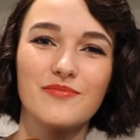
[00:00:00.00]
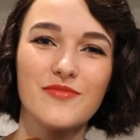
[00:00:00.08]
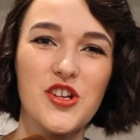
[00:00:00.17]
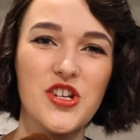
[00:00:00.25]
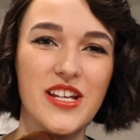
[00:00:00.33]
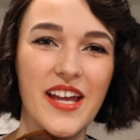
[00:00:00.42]

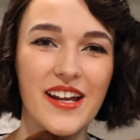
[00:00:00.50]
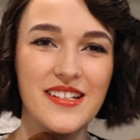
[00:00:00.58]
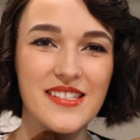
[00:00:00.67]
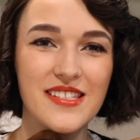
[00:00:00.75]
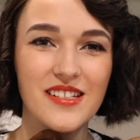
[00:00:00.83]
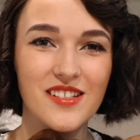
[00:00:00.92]
She
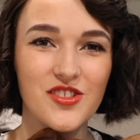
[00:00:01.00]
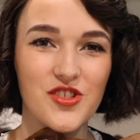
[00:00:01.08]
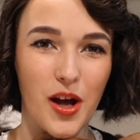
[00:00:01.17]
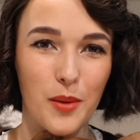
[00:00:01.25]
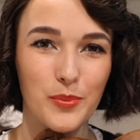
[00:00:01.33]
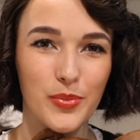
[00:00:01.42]
can still
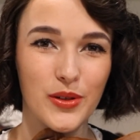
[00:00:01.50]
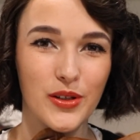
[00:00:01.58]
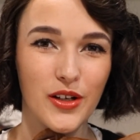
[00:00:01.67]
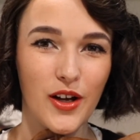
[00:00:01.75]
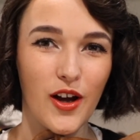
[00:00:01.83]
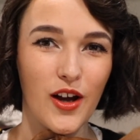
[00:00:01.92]
jump
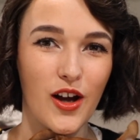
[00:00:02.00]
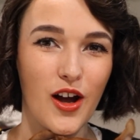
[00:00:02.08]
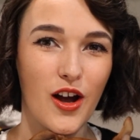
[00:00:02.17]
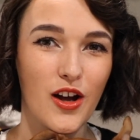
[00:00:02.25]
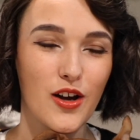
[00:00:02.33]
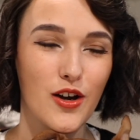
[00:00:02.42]

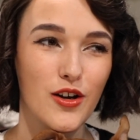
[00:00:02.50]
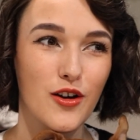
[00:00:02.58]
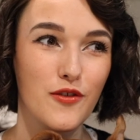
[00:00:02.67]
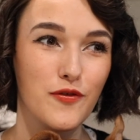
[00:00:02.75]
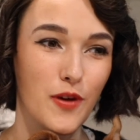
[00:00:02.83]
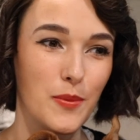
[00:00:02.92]

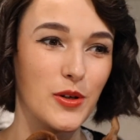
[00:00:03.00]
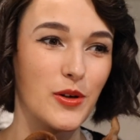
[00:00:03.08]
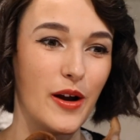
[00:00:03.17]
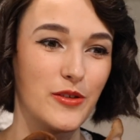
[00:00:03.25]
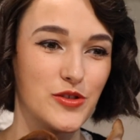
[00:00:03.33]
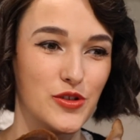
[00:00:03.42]
from the
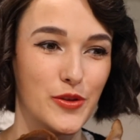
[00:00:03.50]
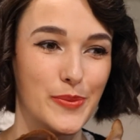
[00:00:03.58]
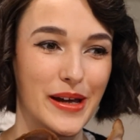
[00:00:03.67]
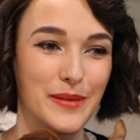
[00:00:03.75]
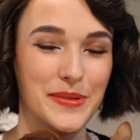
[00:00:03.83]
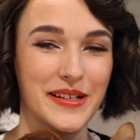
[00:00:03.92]
ground to the
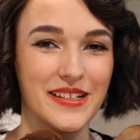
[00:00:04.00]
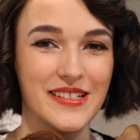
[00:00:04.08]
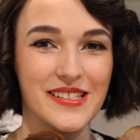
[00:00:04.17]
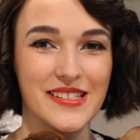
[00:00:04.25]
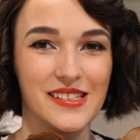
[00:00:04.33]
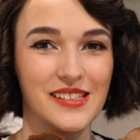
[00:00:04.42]
bed
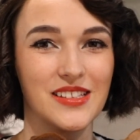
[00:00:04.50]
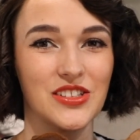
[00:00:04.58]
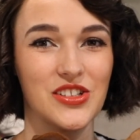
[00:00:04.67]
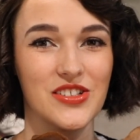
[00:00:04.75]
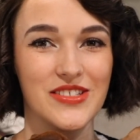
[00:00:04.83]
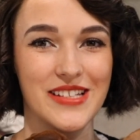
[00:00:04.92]
because little
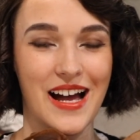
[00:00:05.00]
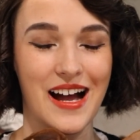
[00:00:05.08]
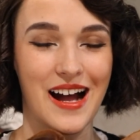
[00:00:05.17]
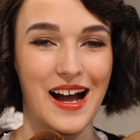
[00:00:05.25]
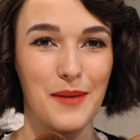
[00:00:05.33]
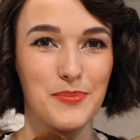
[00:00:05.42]
girl's got
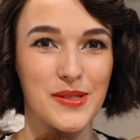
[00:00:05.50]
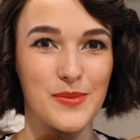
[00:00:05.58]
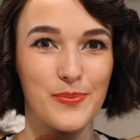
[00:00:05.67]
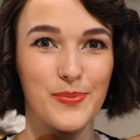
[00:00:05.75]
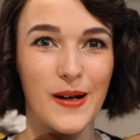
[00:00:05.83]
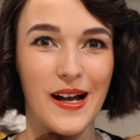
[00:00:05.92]
hops,
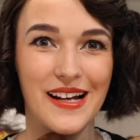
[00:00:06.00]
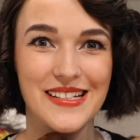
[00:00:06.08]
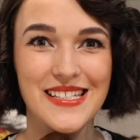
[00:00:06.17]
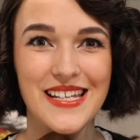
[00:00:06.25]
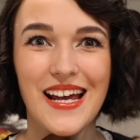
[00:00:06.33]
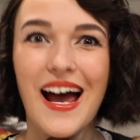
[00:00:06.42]

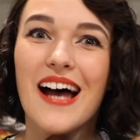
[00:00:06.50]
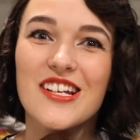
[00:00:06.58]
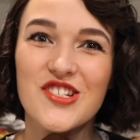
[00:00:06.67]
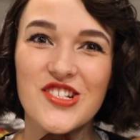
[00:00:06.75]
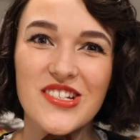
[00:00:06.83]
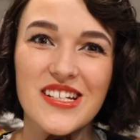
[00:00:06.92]
but
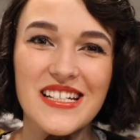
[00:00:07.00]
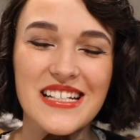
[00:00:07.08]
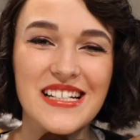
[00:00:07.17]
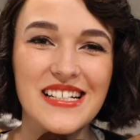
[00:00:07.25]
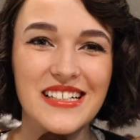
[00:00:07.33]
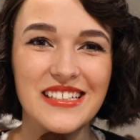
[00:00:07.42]

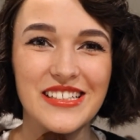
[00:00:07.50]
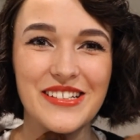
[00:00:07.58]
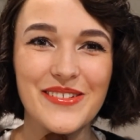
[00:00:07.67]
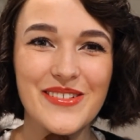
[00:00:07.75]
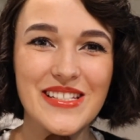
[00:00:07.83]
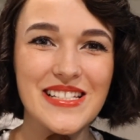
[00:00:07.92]
she
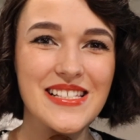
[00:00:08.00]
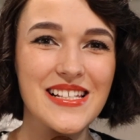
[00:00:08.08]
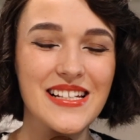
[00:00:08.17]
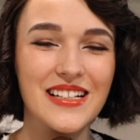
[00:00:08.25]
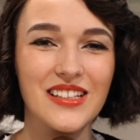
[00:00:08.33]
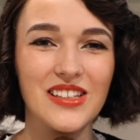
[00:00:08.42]
uses
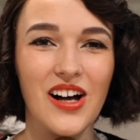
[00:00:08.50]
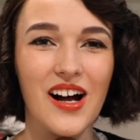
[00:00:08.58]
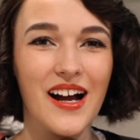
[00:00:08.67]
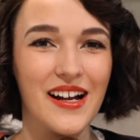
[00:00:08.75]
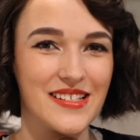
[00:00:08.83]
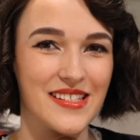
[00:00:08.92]
it a
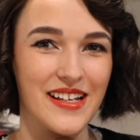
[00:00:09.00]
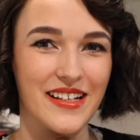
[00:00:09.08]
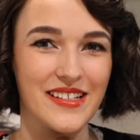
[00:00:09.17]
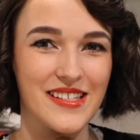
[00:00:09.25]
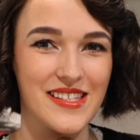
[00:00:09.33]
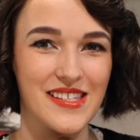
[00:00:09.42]
lot as
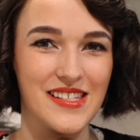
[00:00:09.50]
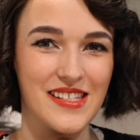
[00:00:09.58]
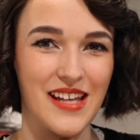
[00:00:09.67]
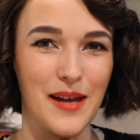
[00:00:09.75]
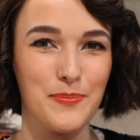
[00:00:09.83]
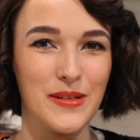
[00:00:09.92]
like
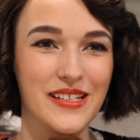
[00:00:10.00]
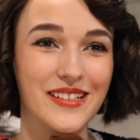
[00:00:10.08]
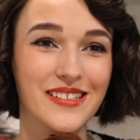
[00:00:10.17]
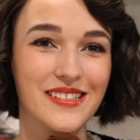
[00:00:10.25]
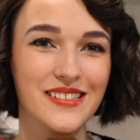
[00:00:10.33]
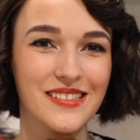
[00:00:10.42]

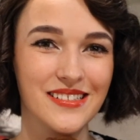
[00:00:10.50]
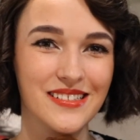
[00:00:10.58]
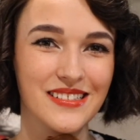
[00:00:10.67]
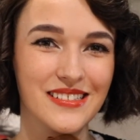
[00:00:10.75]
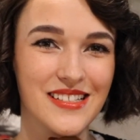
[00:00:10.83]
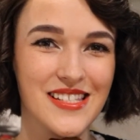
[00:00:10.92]
stepping
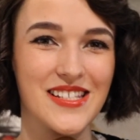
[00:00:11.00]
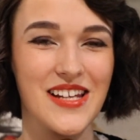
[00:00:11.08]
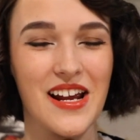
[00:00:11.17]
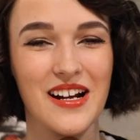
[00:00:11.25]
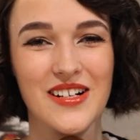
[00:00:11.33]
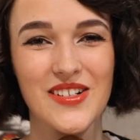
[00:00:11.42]

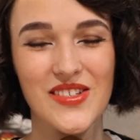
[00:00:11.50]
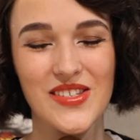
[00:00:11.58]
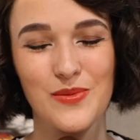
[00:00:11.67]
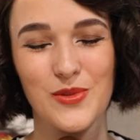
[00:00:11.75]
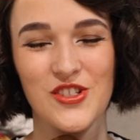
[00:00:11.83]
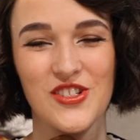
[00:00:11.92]

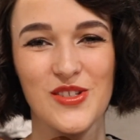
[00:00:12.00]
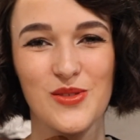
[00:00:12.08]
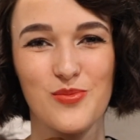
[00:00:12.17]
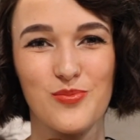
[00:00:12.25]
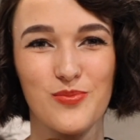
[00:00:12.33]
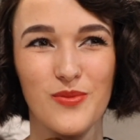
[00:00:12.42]
stairs, which
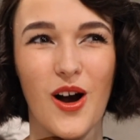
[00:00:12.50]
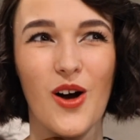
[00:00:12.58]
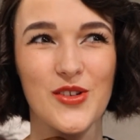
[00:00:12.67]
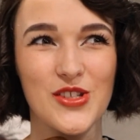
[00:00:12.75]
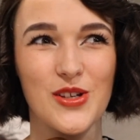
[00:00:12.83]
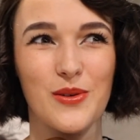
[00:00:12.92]
is
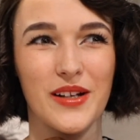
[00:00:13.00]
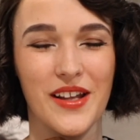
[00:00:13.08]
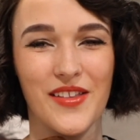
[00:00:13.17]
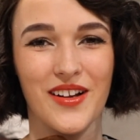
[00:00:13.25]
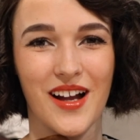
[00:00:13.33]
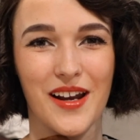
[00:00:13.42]
also
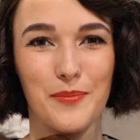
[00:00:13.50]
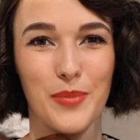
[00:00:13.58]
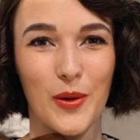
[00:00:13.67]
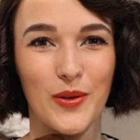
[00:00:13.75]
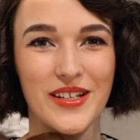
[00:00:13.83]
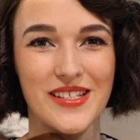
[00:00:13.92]
another kind of
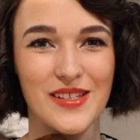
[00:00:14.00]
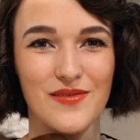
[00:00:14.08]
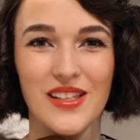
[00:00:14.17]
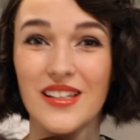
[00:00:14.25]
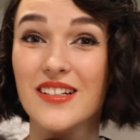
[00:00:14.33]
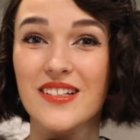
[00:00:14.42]
bonus
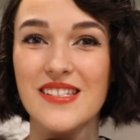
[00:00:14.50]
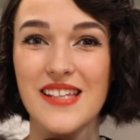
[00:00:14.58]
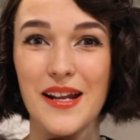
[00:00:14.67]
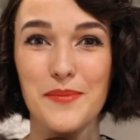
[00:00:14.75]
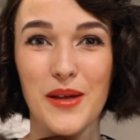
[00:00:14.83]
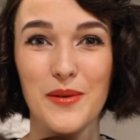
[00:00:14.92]
of the little
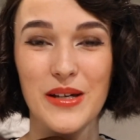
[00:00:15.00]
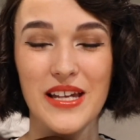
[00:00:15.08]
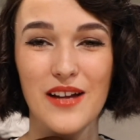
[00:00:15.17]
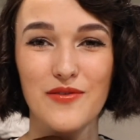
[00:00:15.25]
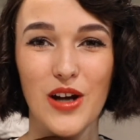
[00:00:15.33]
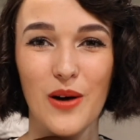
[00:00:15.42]
setup that we
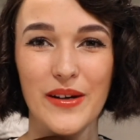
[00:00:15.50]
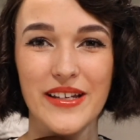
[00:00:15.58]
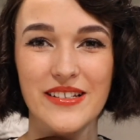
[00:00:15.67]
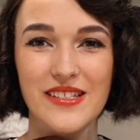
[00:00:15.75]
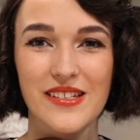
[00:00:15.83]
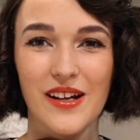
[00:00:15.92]
have
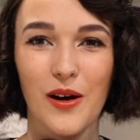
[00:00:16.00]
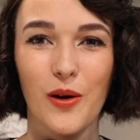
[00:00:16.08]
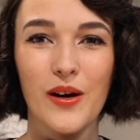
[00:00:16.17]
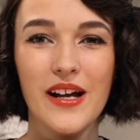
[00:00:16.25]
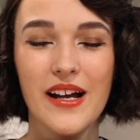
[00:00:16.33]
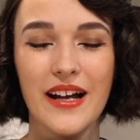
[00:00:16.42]
going,
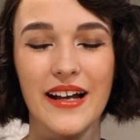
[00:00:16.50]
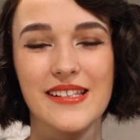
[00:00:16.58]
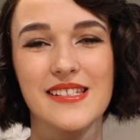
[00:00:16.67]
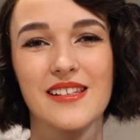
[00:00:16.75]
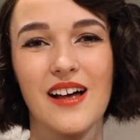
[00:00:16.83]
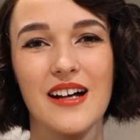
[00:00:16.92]
so
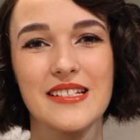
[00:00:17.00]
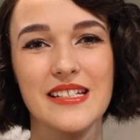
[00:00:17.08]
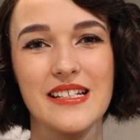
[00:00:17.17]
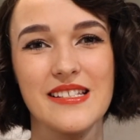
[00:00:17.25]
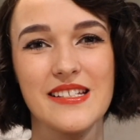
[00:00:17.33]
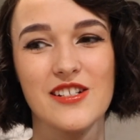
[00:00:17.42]
it's a lot
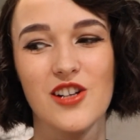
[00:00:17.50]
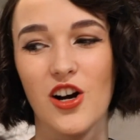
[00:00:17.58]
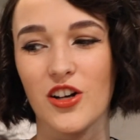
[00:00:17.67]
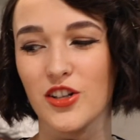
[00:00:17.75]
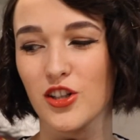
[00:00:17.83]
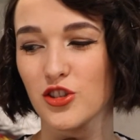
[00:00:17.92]
easier
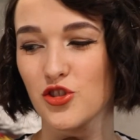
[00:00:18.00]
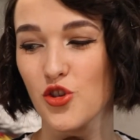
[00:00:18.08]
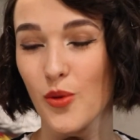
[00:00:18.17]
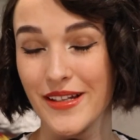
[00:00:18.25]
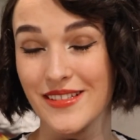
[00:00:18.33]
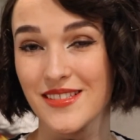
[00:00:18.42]
on her
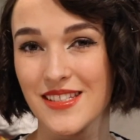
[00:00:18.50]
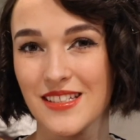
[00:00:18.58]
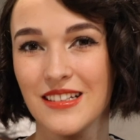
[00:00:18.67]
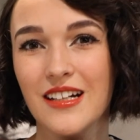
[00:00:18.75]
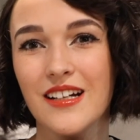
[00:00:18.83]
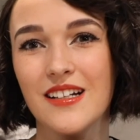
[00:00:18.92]
joints.
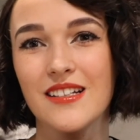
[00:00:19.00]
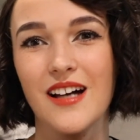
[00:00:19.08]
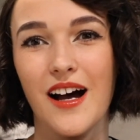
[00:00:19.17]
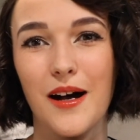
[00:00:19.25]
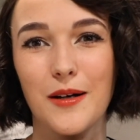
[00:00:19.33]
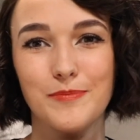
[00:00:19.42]

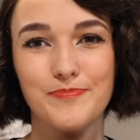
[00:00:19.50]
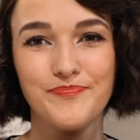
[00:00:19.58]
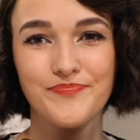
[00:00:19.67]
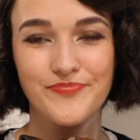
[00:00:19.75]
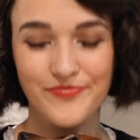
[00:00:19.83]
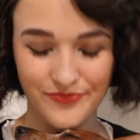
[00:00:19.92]

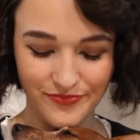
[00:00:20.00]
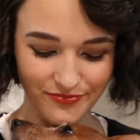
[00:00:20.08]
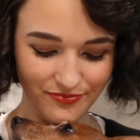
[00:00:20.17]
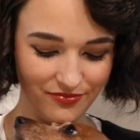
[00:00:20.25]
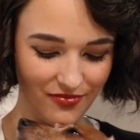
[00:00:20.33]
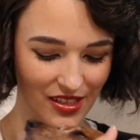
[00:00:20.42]

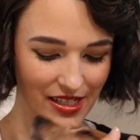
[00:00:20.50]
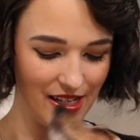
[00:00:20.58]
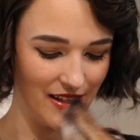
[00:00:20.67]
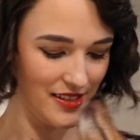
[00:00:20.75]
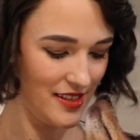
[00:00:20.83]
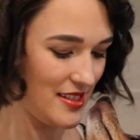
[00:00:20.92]

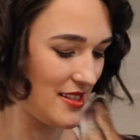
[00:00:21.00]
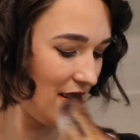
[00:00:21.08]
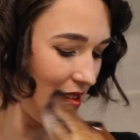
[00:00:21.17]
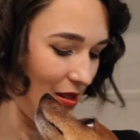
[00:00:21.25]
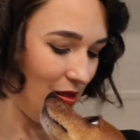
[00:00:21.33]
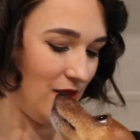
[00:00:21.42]
Yeah,
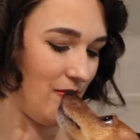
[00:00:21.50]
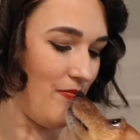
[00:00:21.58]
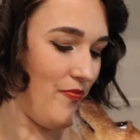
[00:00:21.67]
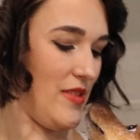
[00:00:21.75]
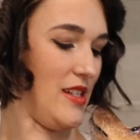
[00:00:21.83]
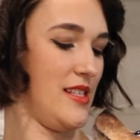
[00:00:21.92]
so
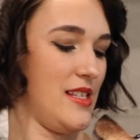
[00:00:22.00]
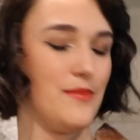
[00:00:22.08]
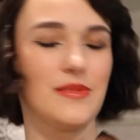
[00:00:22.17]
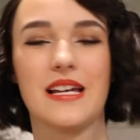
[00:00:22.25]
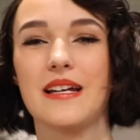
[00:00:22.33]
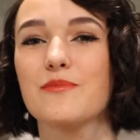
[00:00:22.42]

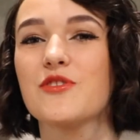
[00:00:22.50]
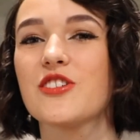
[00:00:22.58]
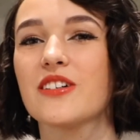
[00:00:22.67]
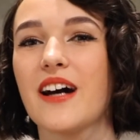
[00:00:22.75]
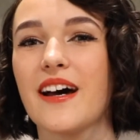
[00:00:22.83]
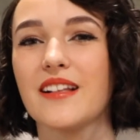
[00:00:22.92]
sometimes
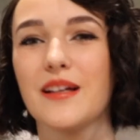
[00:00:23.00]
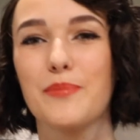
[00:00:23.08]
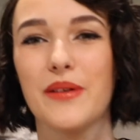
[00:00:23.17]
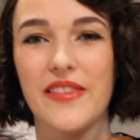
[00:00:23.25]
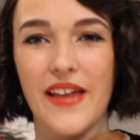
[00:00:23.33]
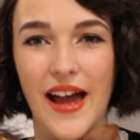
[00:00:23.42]
she'll cuddle
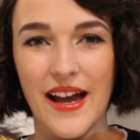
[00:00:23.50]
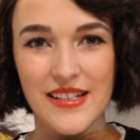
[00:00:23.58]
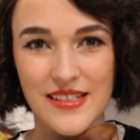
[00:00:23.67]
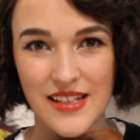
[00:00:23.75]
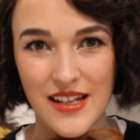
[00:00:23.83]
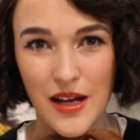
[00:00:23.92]
up in
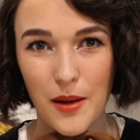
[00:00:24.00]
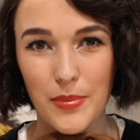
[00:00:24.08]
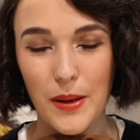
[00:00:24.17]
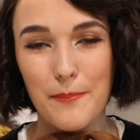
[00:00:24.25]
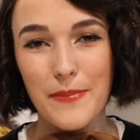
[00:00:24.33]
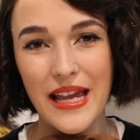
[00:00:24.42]
that,
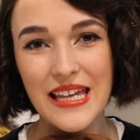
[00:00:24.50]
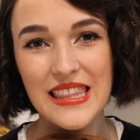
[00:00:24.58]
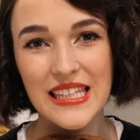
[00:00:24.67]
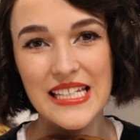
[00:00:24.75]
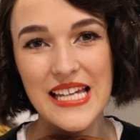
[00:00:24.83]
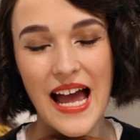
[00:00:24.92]
but
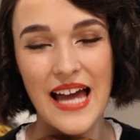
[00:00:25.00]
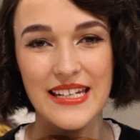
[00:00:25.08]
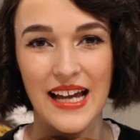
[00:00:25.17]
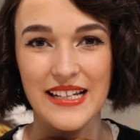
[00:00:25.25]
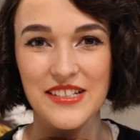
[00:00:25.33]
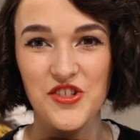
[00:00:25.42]
mainly at
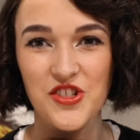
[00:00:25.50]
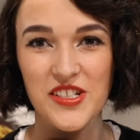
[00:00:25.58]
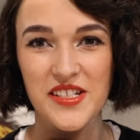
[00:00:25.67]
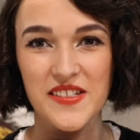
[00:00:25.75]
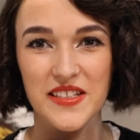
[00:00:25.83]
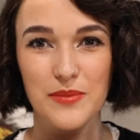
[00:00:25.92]
night
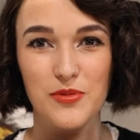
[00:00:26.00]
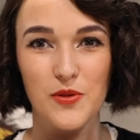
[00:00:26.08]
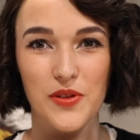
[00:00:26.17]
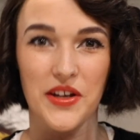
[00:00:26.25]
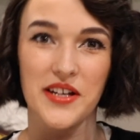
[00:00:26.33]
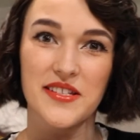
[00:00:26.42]
she sleeps
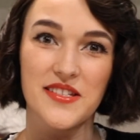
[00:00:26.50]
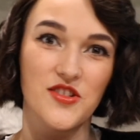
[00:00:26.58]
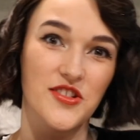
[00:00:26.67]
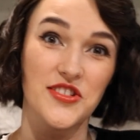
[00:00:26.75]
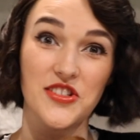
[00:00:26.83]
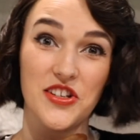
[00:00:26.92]
with us
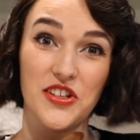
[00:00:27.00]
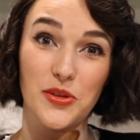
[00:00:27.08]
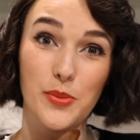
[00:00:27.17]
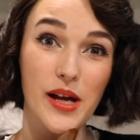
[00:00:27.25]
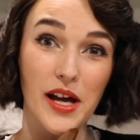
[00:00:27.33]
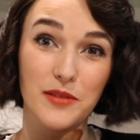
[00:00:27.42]
just in
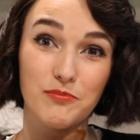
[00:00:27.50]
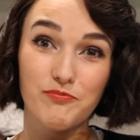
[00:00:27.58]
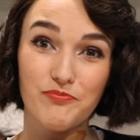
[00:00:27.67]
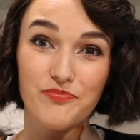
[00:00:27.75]
the bed.